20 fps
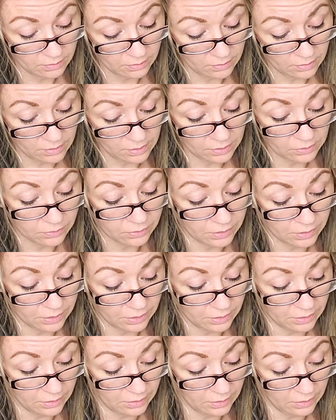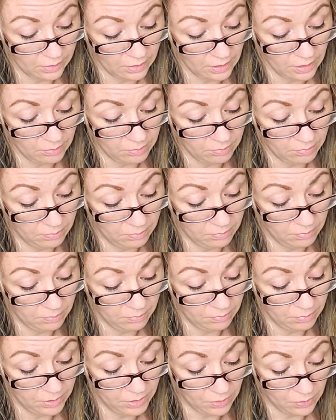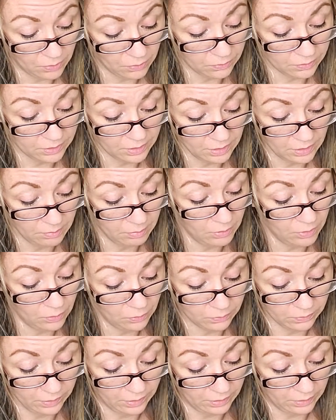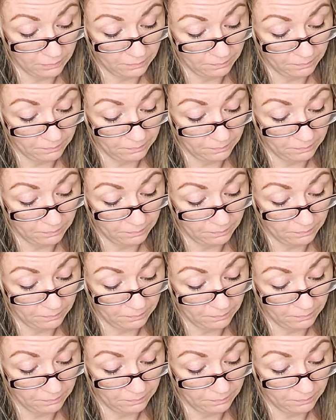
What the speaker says: Kneel here and behold him only,